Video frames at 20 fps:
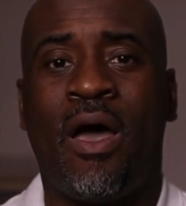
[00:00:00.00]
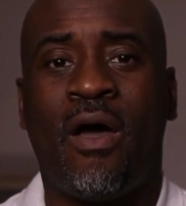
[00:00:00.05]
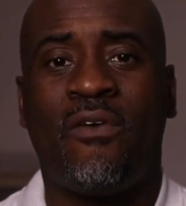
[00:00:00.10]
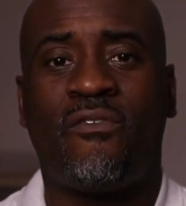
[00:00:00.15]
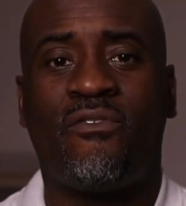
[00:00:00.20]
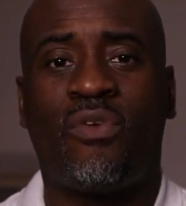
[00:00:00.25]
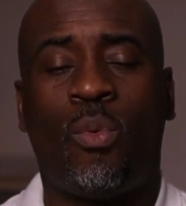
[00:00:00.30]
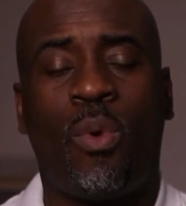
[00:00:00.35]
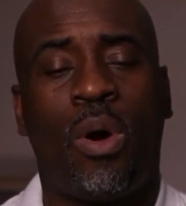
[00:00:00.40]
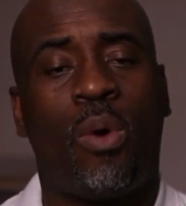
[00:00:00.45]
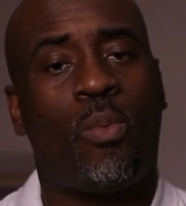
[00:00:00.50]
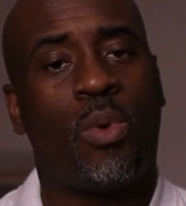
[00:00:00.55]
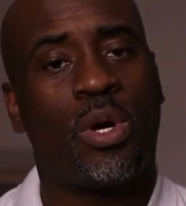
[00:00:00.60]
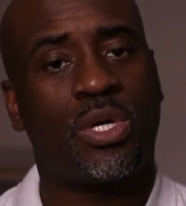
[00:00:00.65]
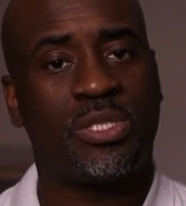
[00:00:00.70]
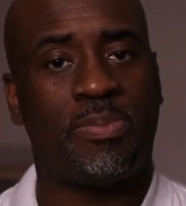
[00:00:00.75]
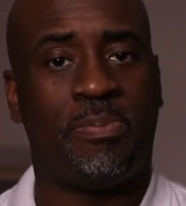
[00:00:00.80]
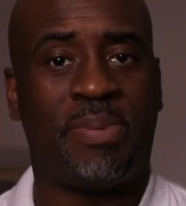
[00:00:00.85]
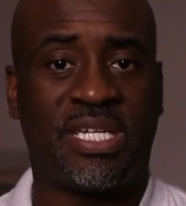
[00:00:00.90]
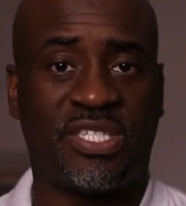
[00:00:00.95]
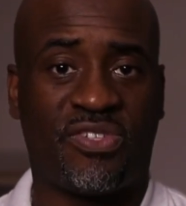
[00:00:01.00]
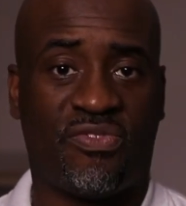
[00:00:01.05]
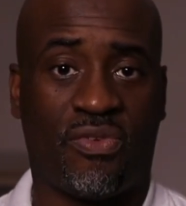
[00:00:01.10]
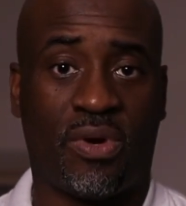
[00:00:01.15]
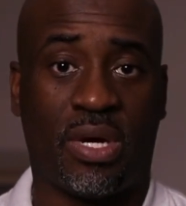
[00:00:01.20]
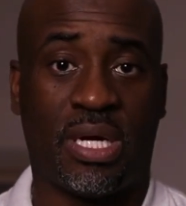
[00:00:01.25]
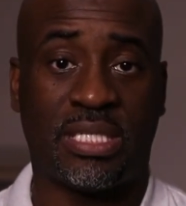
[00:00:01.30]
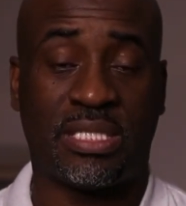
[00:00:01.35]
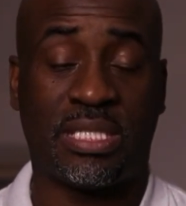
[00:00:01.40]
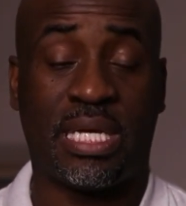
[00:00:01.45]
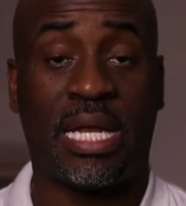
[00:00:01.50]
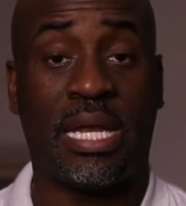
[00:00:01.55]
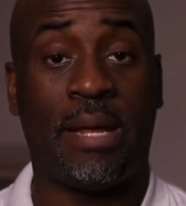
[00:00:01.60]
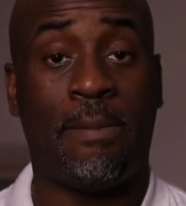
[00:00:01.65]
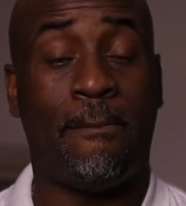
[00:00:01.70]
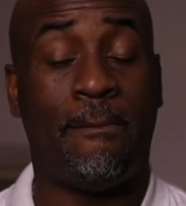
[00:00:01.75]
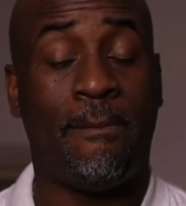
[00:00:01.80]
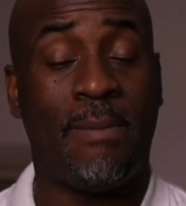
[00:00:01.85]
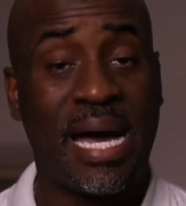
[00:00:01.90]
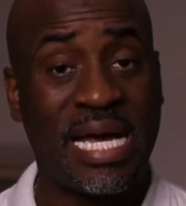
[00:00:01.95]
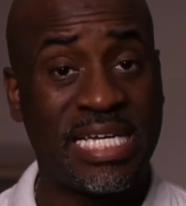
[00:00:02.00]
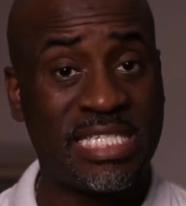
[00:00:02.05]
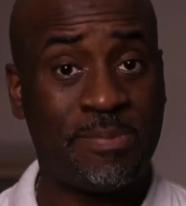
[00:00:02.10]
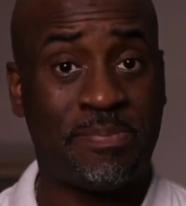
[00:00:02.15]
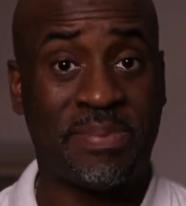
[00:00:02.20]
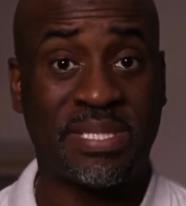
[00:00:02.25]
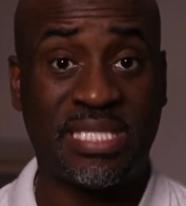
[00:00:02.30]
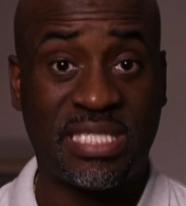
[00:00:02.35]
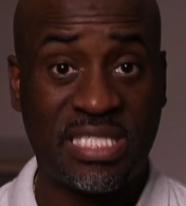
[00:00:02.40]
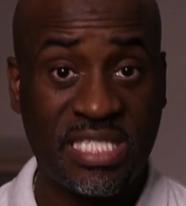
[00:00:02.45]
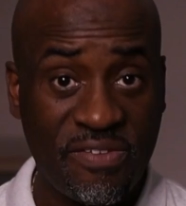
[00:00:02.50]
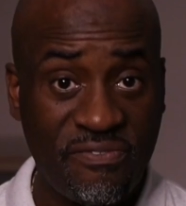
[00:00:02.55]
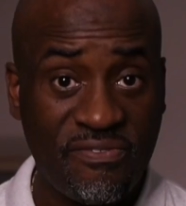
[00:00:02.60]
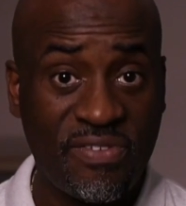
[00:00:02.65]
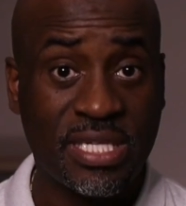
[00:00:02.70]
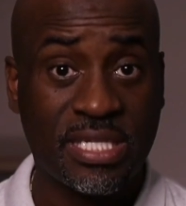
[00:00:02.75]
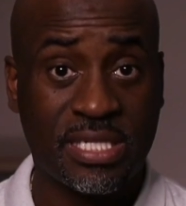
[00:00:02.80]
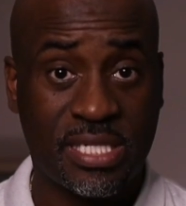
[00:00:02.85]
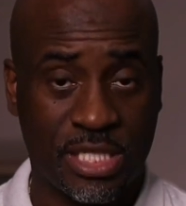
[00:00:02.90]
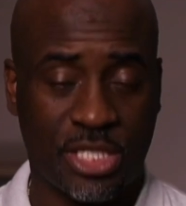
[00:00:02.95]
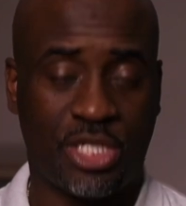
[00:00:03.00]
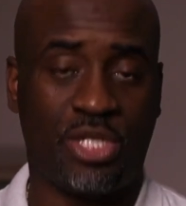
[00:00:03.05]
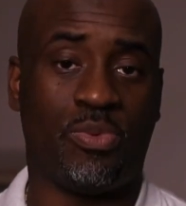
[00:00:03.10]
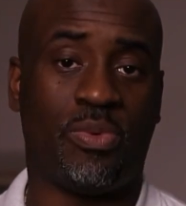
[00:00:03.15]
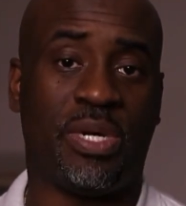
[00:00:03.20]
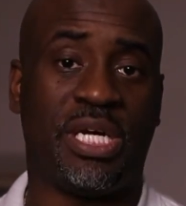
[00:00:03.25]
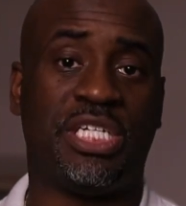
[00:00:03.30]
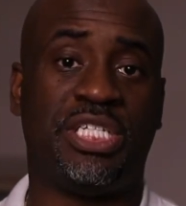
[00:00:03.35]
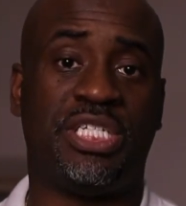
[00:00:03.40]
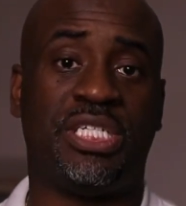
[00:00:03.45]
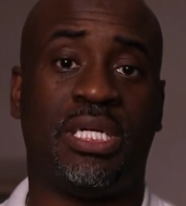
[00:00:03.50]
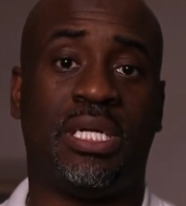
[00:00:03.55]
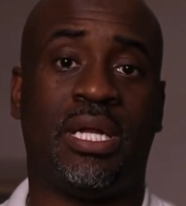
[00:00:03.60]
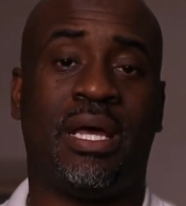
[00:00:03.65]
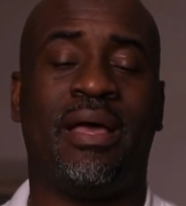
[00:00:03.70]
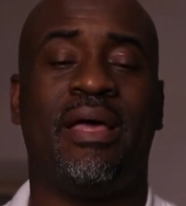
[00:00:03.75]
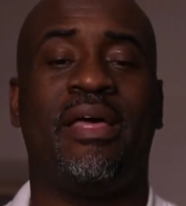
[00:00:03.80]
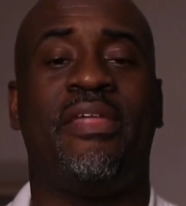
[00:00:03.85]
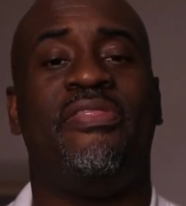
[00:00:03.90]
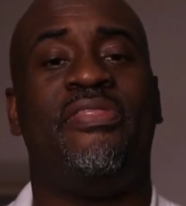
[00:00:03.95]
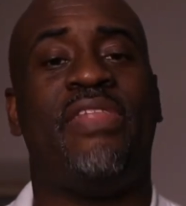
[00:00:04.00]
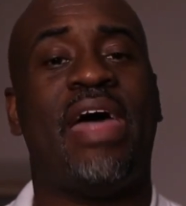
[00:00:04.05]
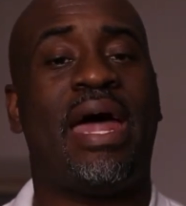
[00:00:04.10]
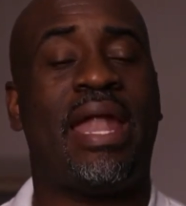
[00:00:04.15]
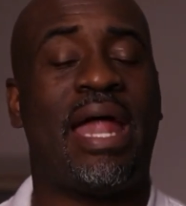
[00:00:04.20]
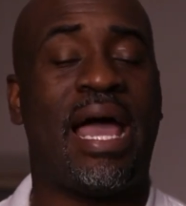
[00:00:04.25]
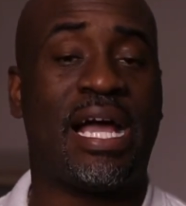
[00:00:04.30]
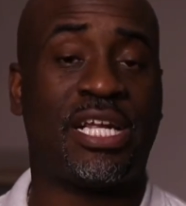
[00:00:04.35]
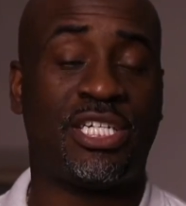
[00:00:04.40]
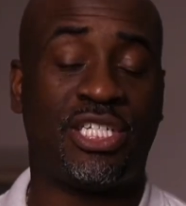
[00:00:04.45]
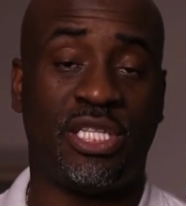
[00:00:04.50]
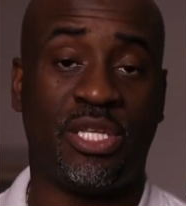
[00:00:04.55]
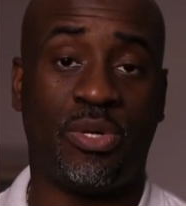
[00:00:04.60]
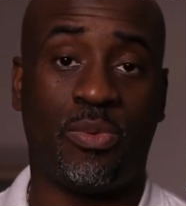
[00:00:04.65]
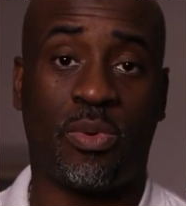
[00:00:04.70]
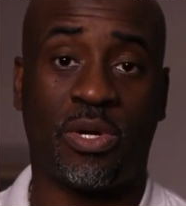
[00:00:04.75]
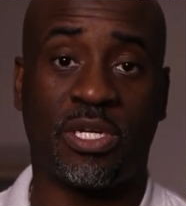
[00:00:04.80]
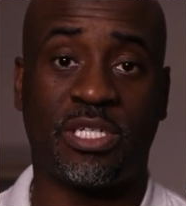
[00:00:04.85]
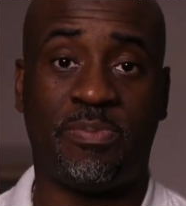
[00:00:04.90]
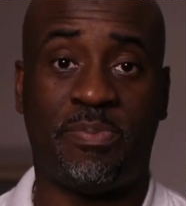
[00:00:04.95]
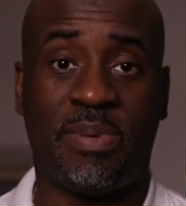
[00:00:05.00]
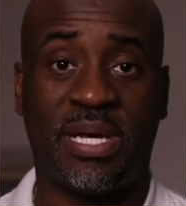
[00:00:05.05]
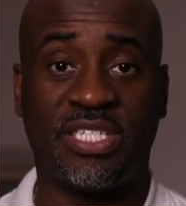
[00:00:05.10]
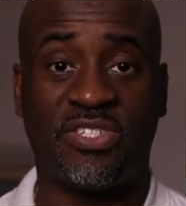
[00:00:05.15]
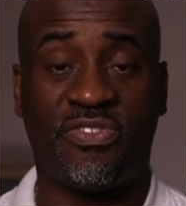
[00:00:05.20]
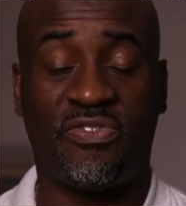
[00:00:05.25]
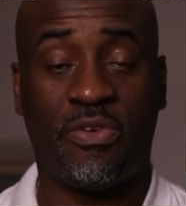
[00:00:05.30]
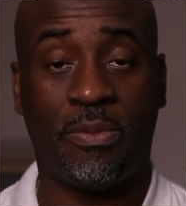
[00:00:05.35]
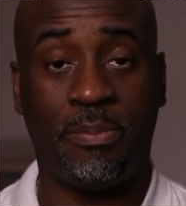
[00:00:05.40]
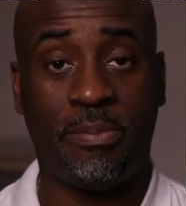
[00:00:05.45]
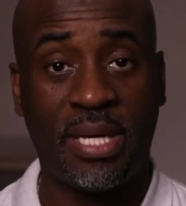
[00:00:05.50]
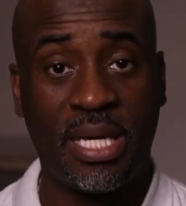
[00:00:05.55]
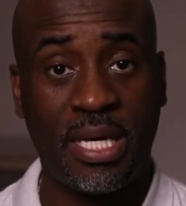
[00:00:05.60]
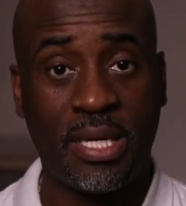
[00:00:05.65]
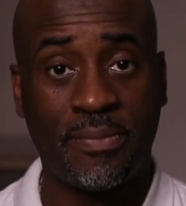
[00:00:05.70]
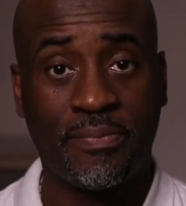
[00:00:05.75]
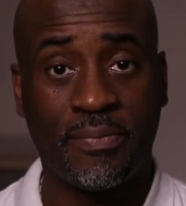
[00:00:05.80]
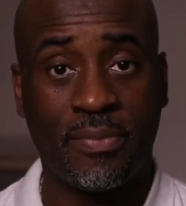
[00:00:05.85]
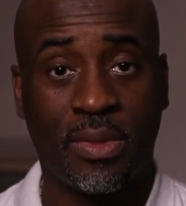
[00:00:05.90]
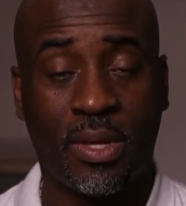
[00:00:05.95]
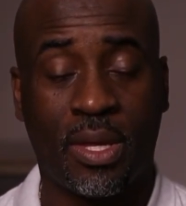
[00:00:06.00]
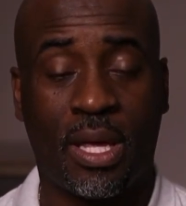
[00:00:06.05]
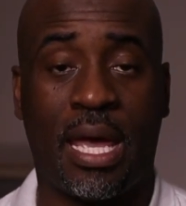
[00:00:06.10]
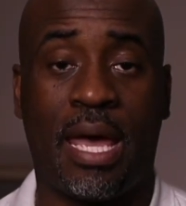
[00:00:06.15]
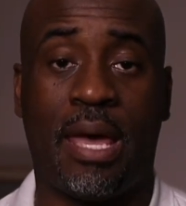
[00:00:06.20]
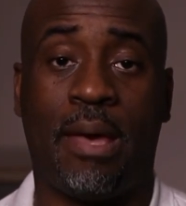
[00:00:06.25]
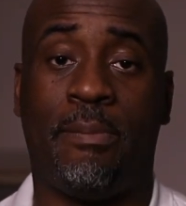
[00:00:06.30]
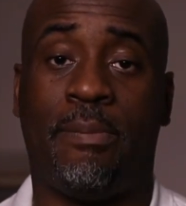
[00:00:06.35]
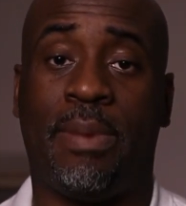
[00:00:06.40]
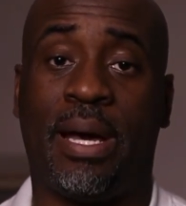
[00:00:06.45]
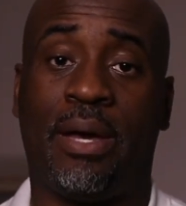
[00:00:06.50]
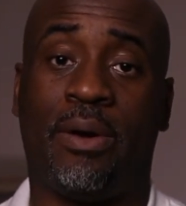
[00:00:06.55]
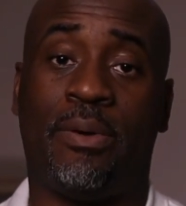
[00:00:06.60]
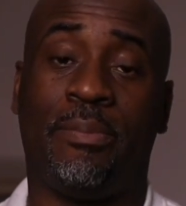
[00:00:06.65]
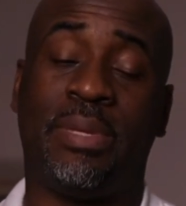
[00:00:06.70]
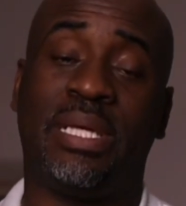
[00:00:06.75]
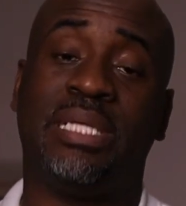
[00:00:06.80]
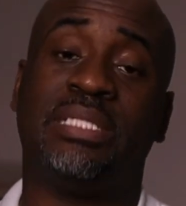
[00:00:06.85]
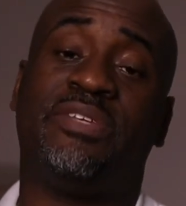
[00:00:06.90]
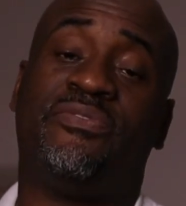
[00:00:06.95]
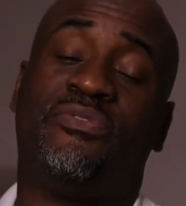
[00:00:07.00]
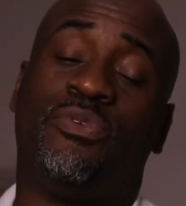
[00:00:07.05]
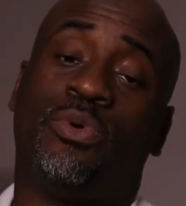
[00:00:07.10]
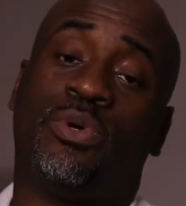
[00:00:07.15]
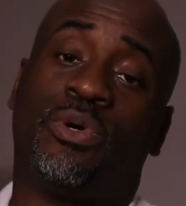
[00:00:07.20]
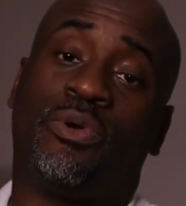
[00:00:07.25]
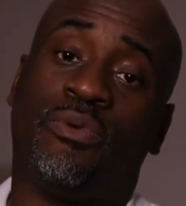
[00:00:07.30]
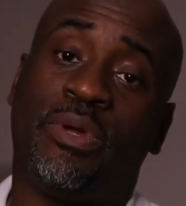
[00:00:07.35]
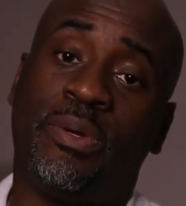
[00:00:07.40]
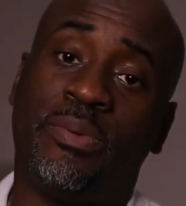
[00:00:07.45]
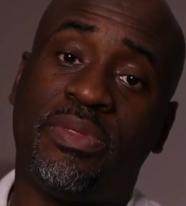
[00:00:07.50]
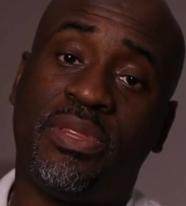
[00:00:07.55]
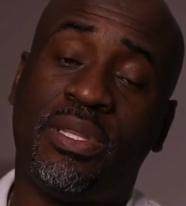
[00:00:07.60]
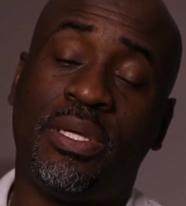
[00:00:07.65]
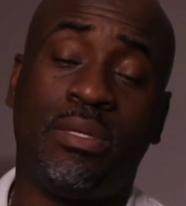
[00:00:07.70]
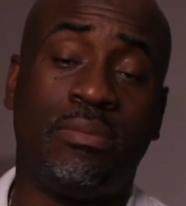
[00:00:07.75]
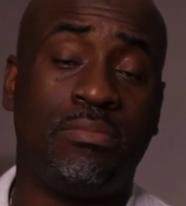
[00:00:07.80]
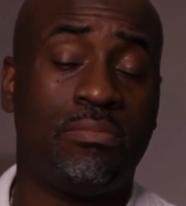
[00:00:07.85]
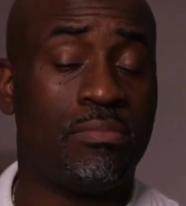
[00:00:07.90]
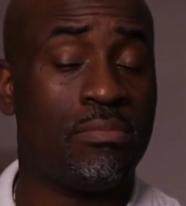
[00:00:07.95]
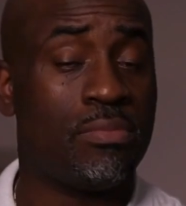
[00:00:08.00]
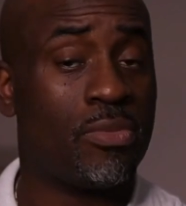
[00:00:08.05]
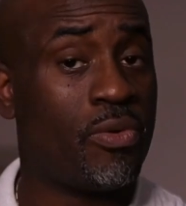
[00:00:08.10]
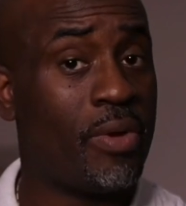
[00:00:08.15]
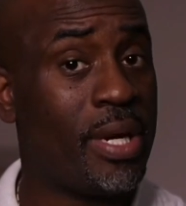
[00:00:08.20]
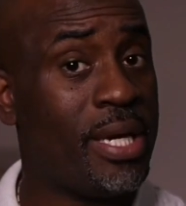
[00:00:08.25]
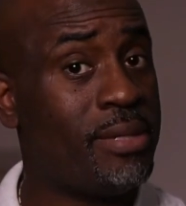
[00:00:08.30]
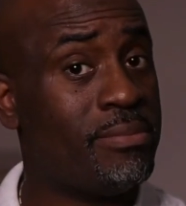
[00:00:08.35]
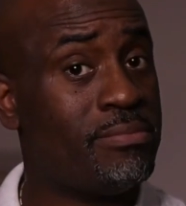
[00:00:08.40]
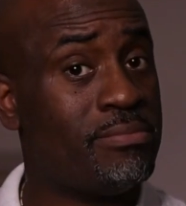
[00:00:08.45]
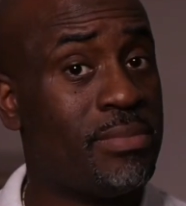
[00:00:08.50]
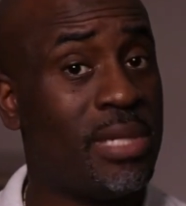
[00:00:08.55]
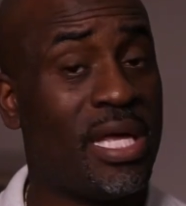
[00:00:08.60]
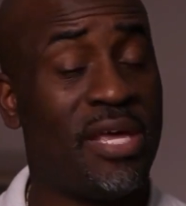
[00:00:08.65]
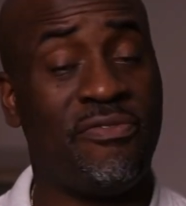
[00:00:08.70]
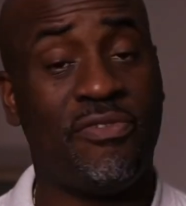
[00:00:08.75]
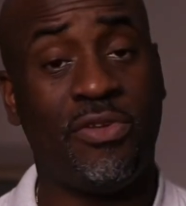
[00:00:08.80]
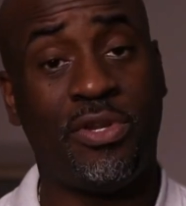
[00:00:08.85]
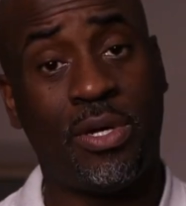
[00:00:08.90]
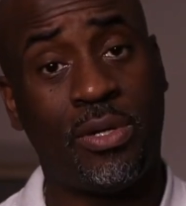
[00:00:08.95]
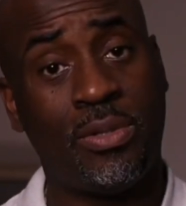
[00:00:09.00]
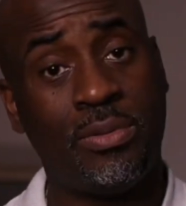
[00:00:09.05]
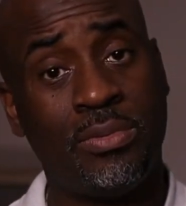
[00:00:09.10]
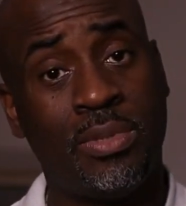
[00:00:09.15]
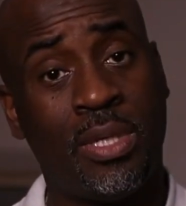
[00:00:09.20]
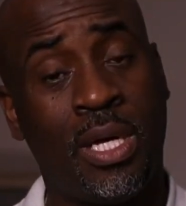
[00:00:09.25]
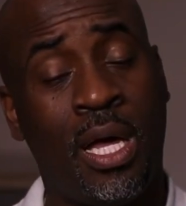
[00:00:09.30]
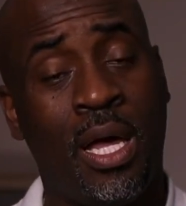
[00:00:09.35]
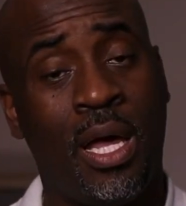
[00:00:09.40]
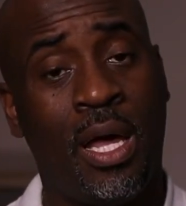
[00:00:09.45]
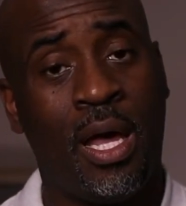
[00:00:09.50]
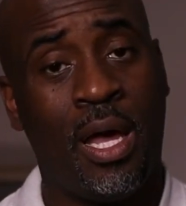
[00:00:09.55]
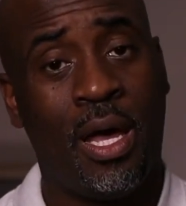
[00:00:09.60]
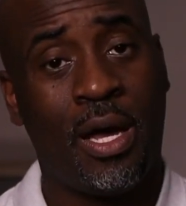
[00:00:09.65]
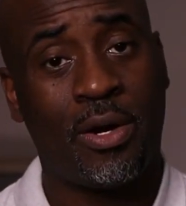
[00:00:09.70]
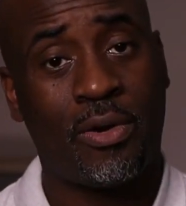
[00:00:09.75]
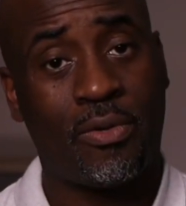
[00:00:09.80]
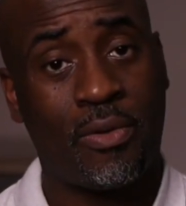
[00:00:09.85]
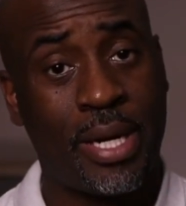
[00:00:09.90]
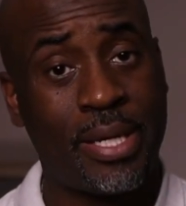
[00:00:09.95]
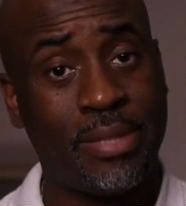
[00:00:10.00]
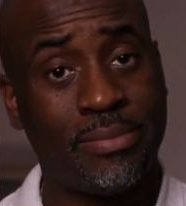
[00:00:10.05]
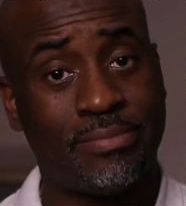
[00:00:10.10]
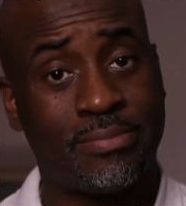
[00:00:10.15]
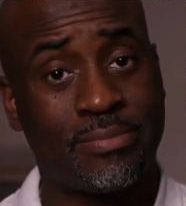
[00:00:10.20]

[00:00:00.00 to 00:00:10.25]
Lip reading: for what works best for us. And in my specific situation, that actually works best for me. And by all means, if you agree with it, great. If you don't, great.